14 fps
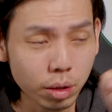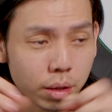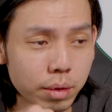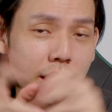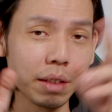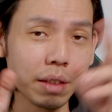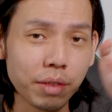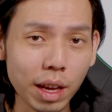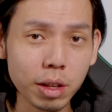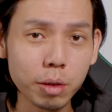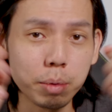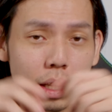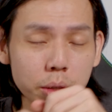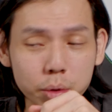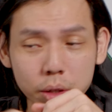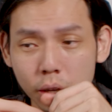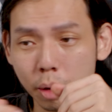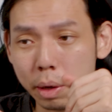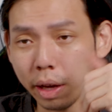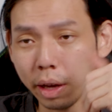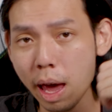I say value because we
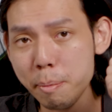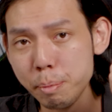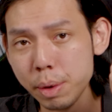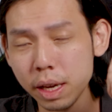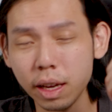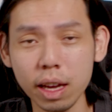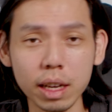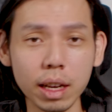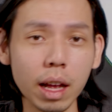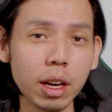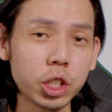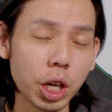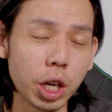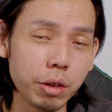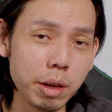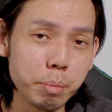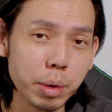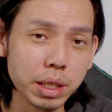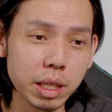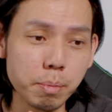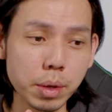talk about Epic and
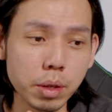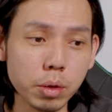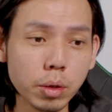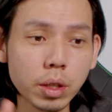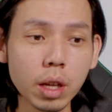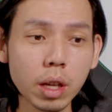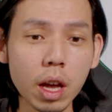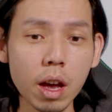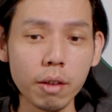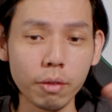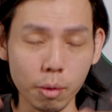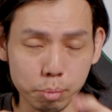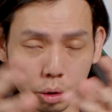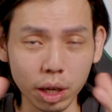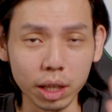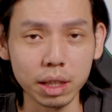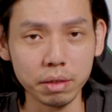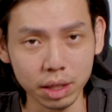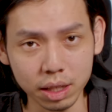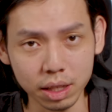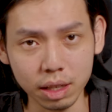Threadripper CPUs for
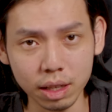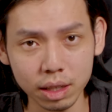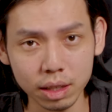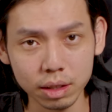productivity.